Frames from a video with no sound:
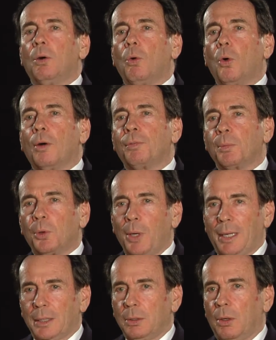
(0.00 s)
or from
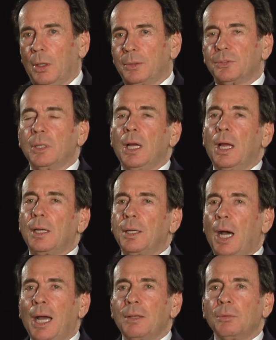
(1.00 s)
credit cards.
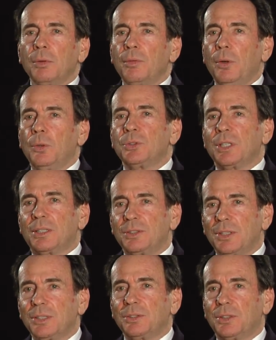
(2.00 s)
Neither of those
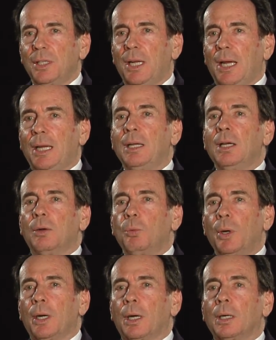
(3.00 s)
exists today
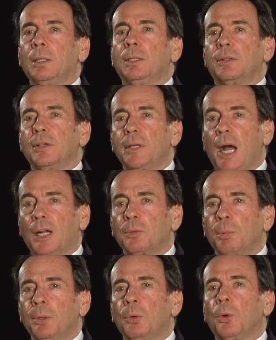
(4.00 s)
where the
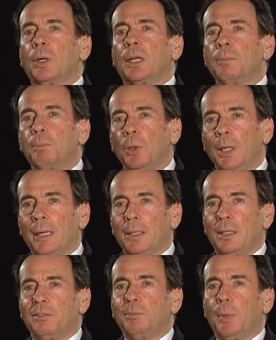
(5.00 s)
entrepreneur can pull out
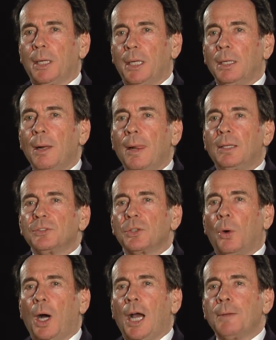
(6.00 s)
enough money.
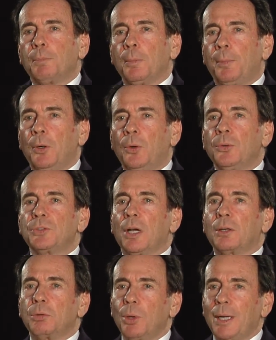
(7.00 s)
So I propose a
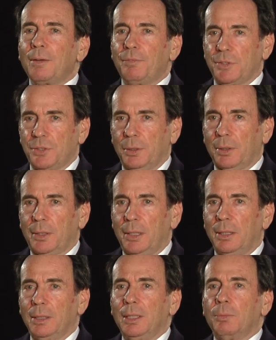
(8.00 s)
credit
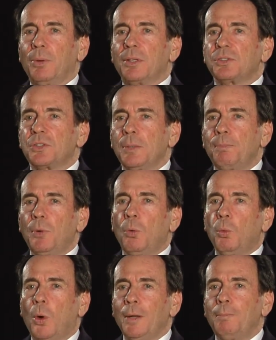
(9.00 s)
facility with a simple
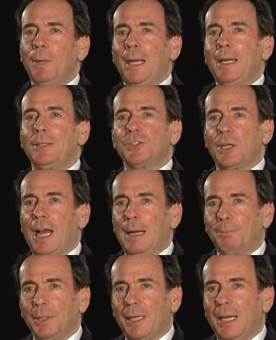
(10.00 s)
one-page
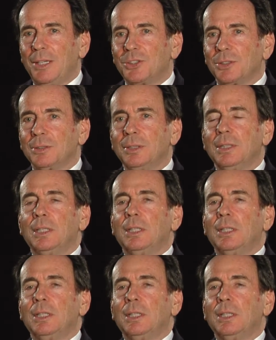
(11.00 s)
application